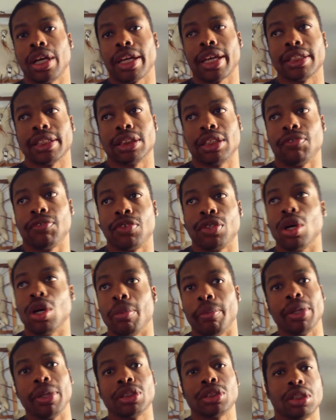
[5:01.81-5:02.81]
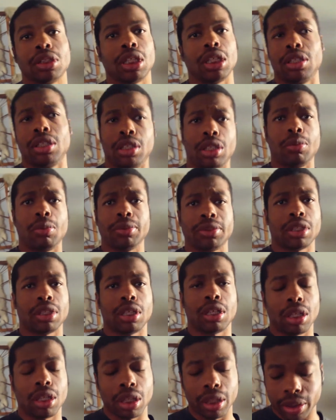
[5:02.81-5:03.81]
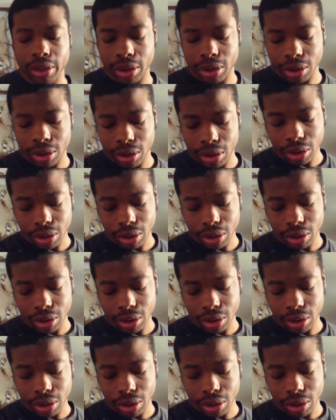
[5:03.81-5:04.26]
I guess if you don't mention it, no one's gonna look.